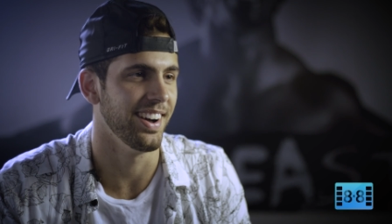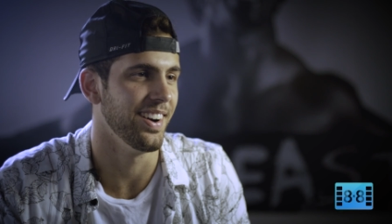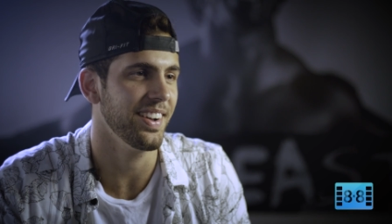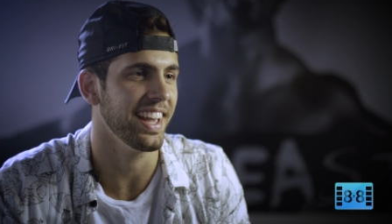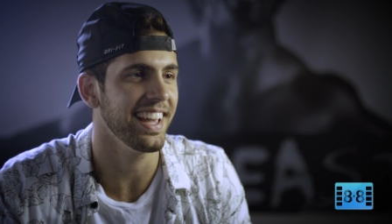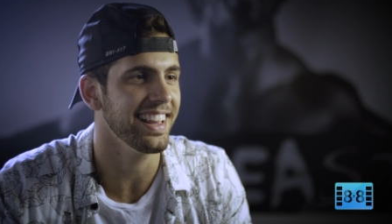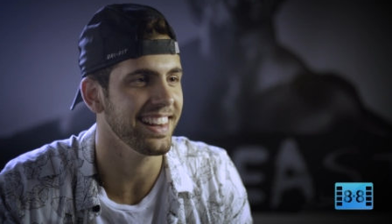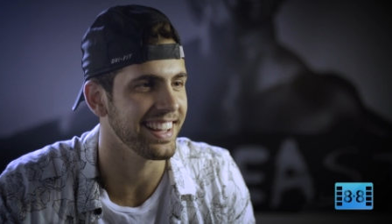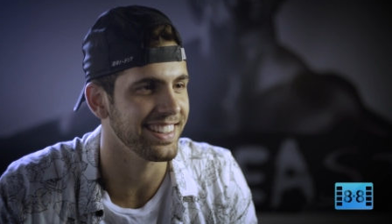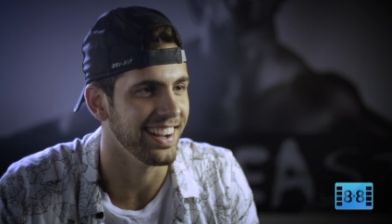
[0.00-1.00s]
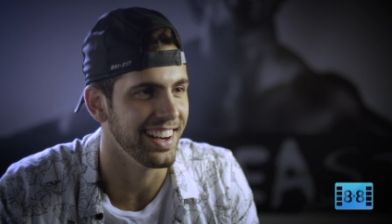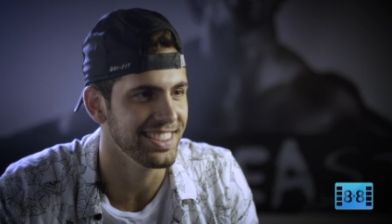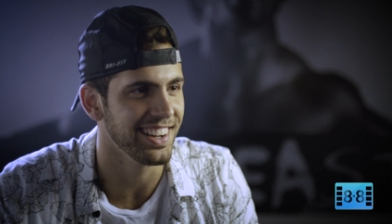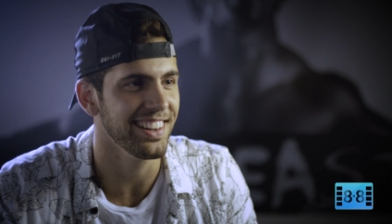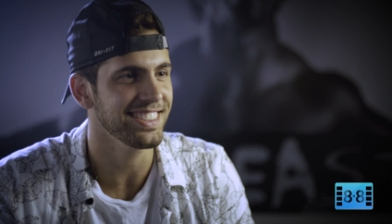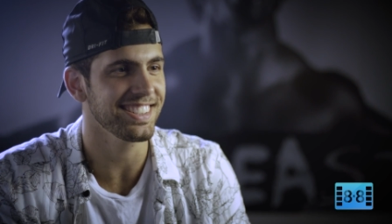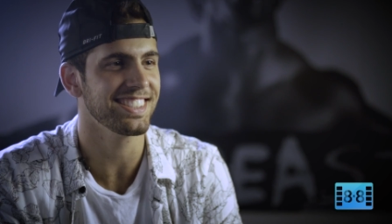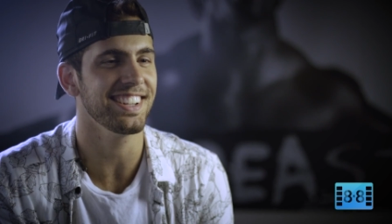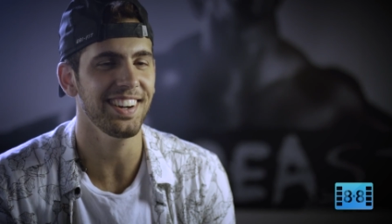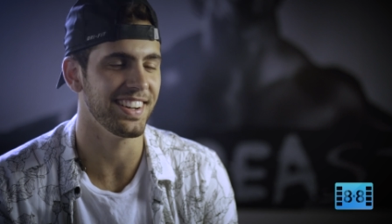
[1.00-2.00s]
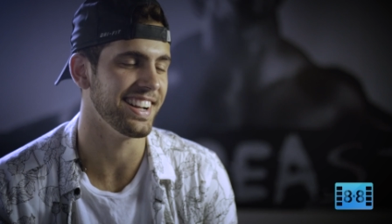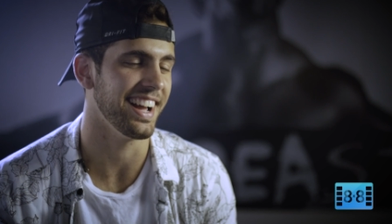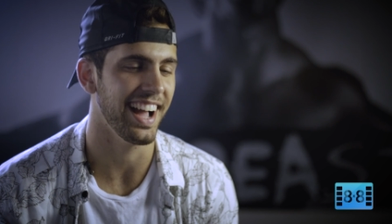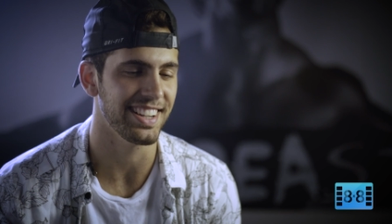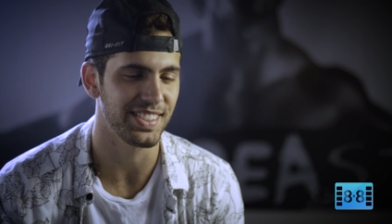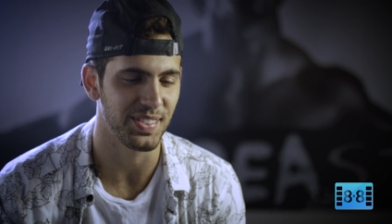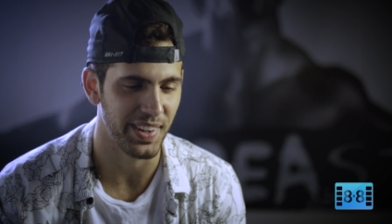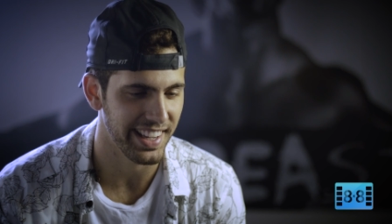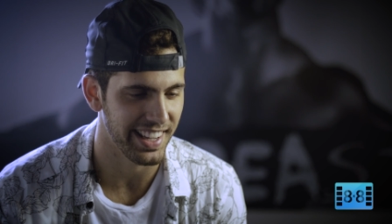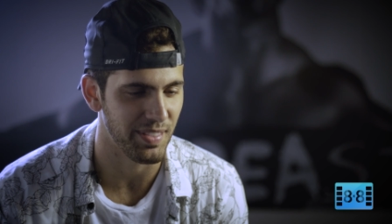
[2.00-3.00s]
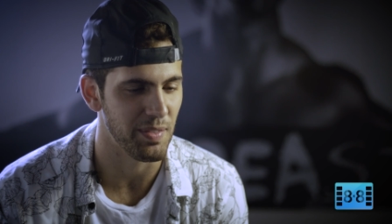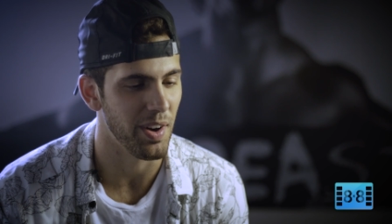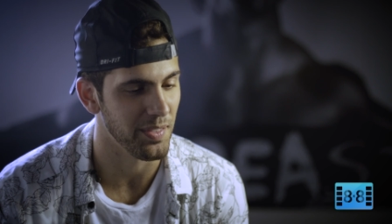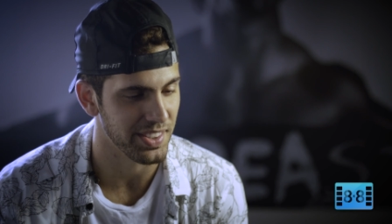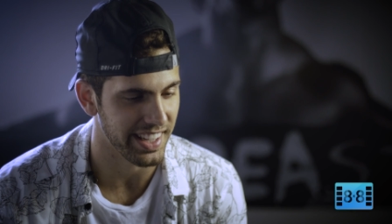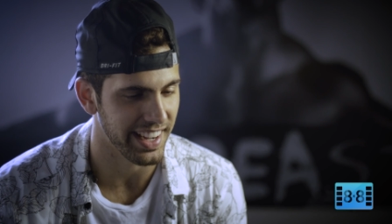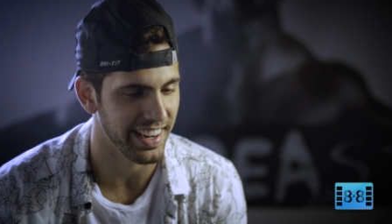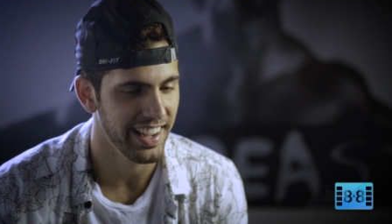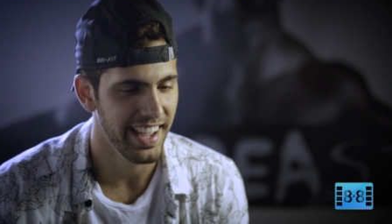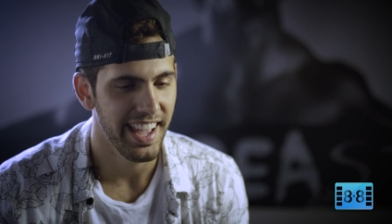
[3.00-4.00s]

okay, like $100, let's go. And I just went and my mom was there.